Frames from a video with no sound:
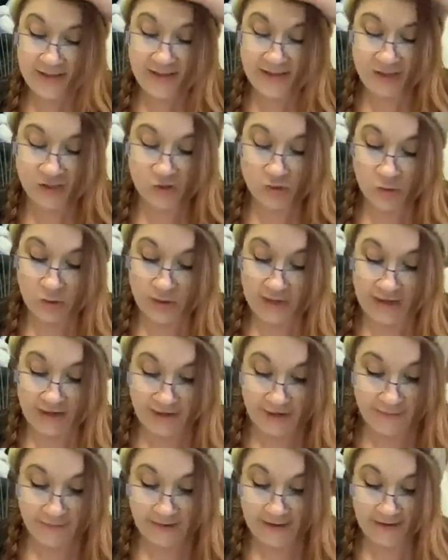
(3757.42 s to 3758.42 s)

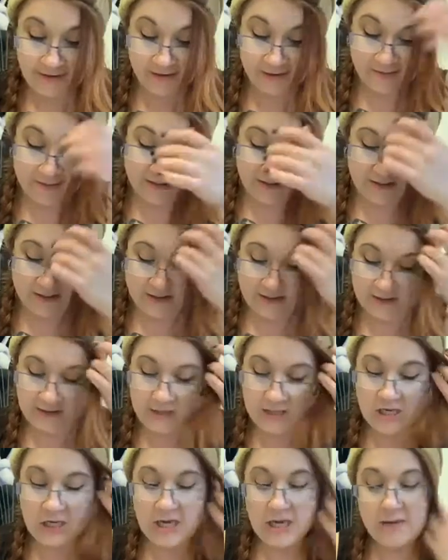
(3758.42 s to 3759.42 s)
extraordinary pronouncement.
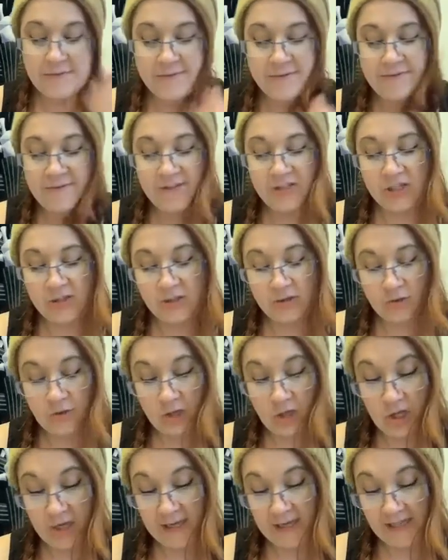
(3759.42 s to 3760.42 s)
Professor
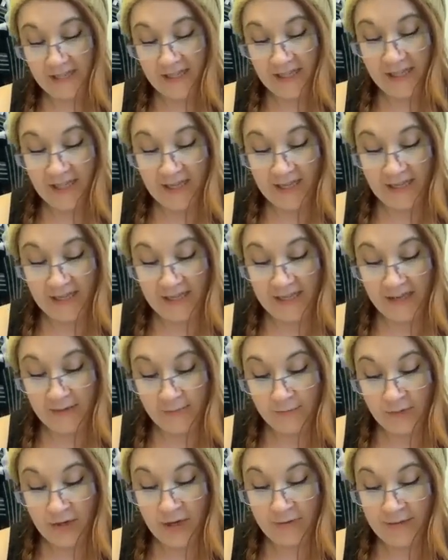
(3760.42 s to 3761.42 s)
Trelawney
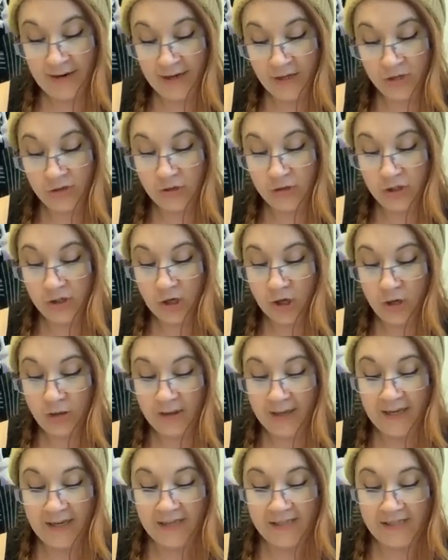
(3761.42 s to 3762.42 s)
delicately rearranged her
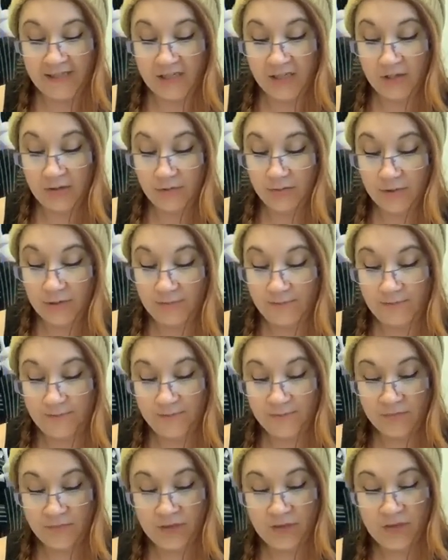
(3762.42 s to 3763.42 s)
shawl and continued.
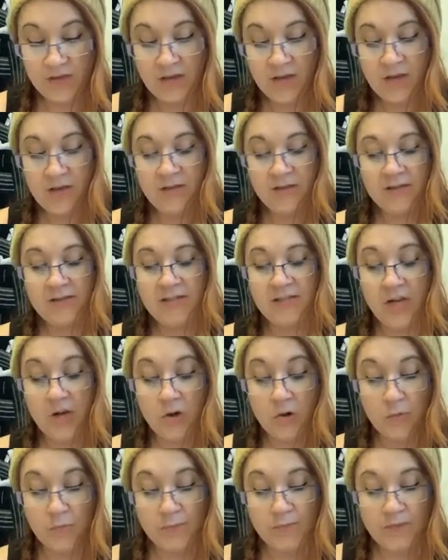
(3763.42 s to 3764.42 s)

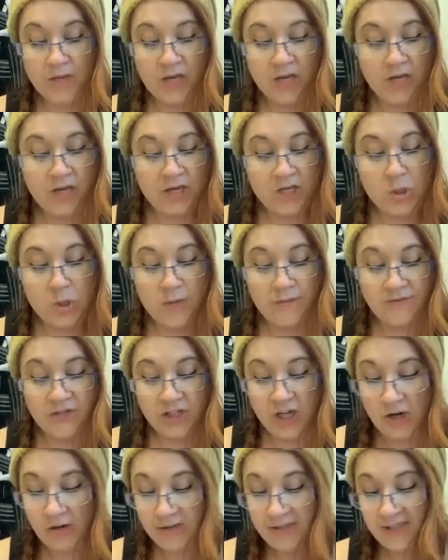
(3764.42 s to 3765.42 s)
"So, you have
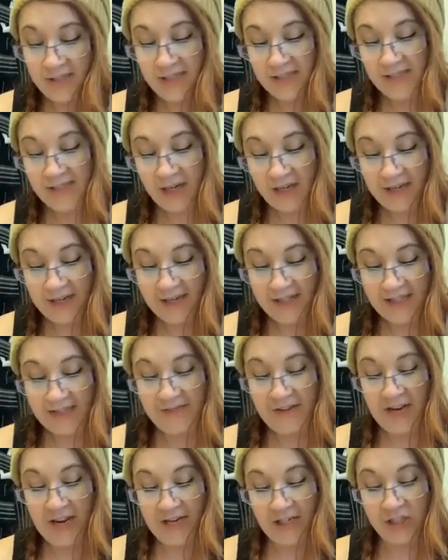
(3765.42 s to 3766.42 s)
chosen to study
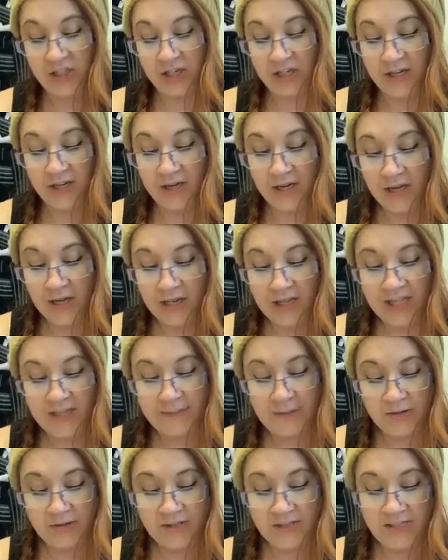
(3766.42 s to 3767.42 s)
divination,
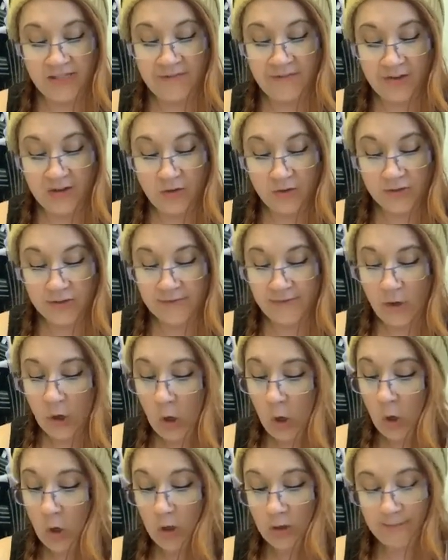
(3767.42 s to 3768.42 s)
the most difficult of
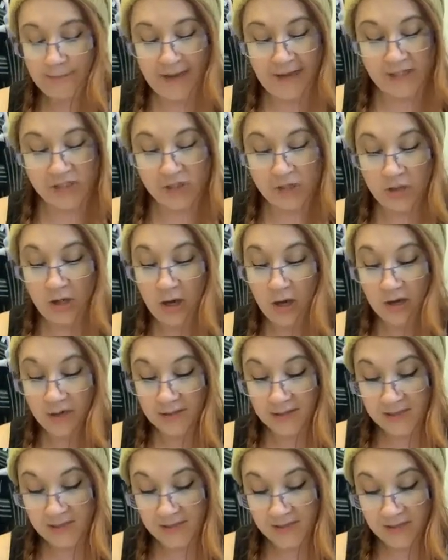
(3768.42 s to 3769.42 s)
all magical
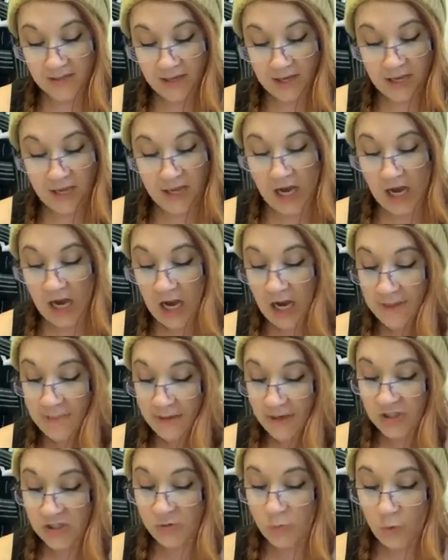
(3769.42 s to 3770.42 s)
arts. I
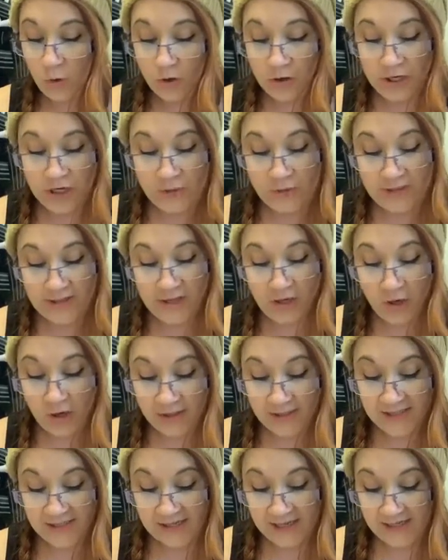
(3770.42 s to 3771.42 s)
must warn you on the
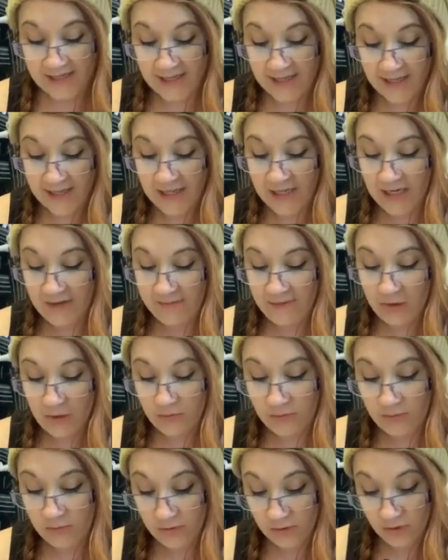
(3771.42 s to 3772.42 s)
onset that if
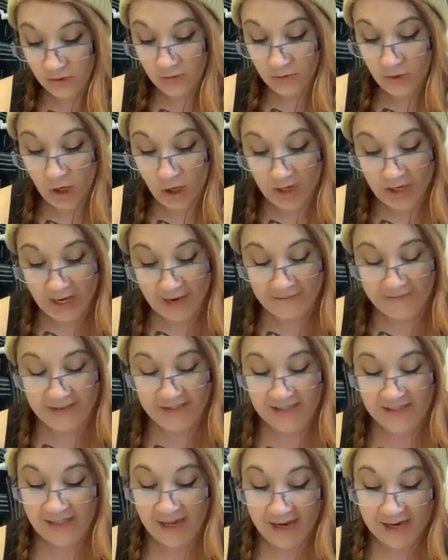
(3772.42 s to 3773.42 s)
you do not have
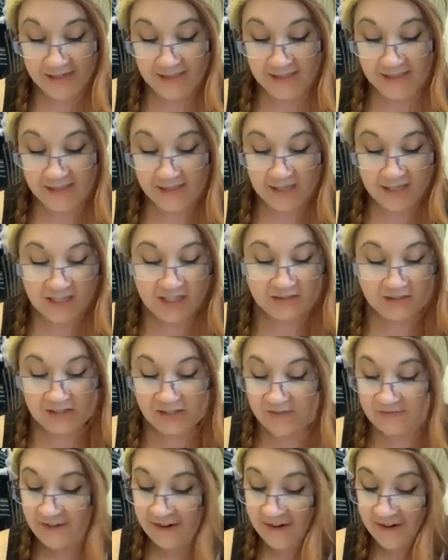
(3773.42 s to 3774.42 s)
the sight, there
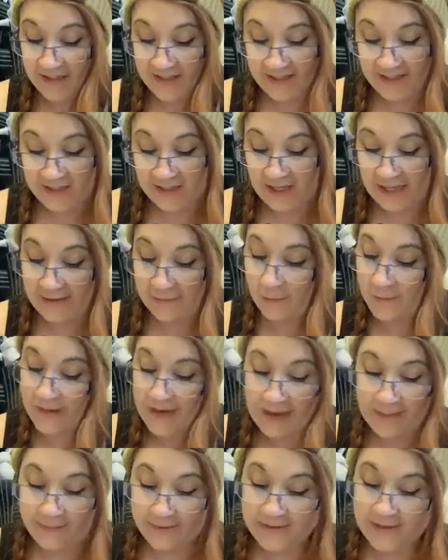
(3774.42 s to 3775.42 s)
is very little I will
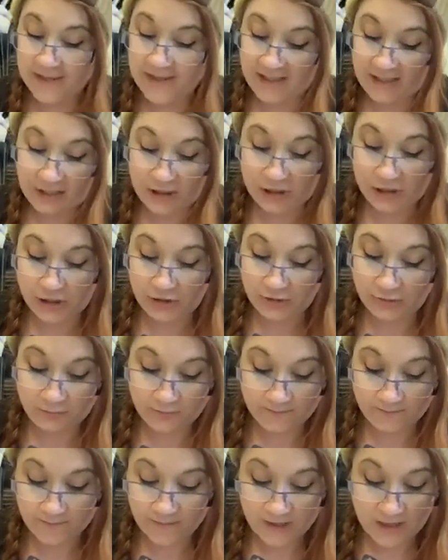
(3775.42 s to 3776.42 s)
be able to teach
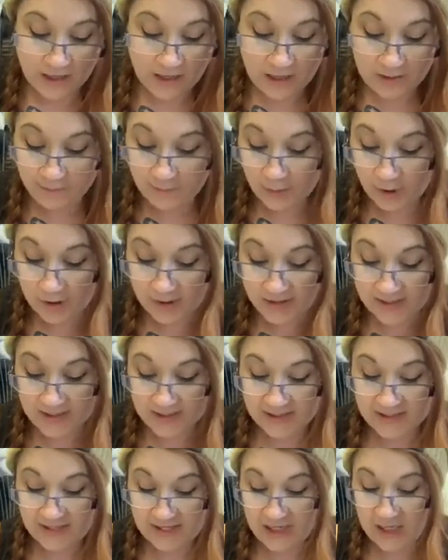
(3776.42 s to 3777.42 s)
you. Books
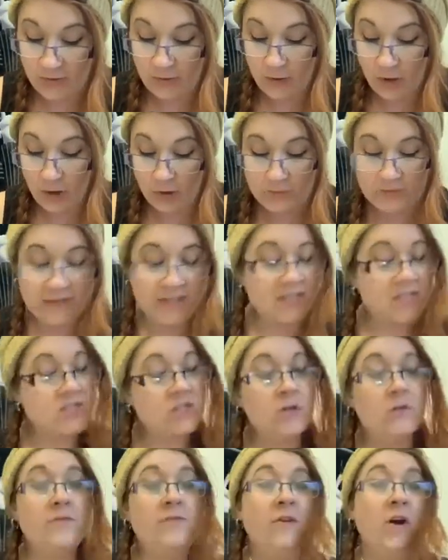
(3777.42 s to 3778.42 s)
can take you only
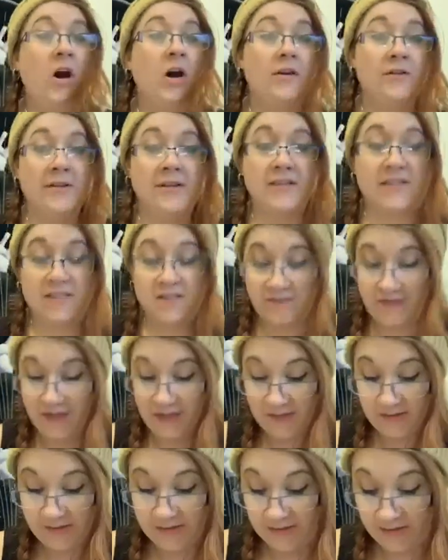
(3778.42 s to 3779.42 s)
so far in this
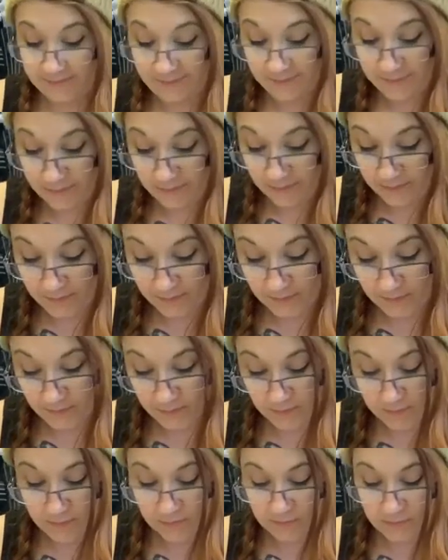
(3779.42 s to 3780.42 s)
field."
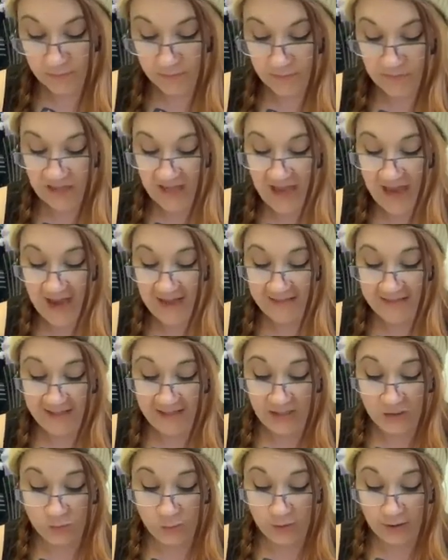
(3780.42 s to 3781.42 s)
At
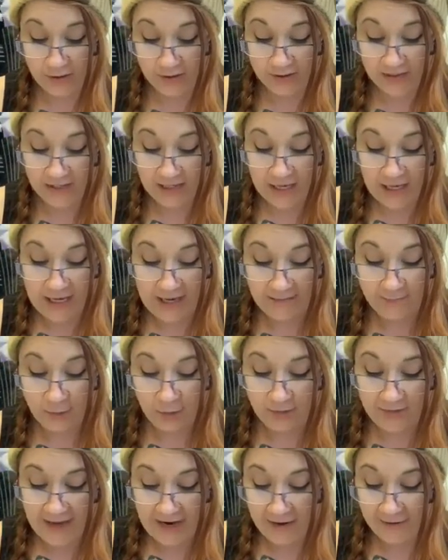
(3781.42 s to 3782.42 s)
these words,
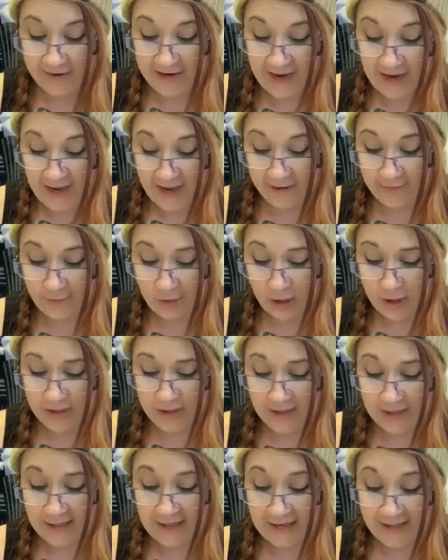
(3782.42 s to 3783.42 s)
both Harry and
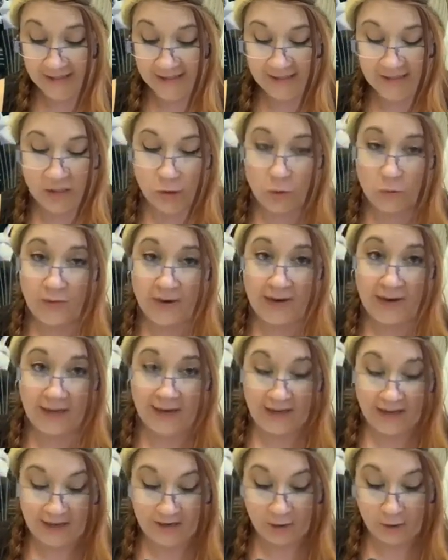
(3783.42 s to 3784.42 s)
Ron glanced,
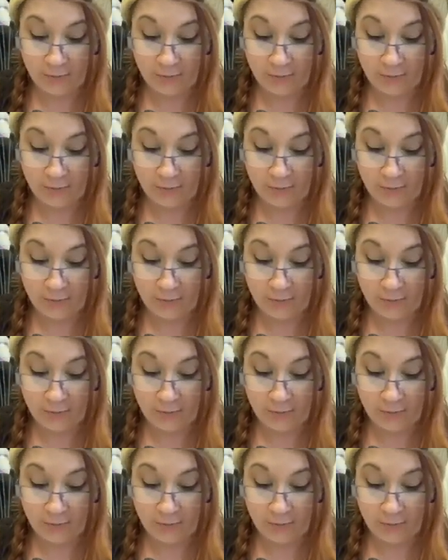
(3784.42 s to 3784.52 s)
grinning, at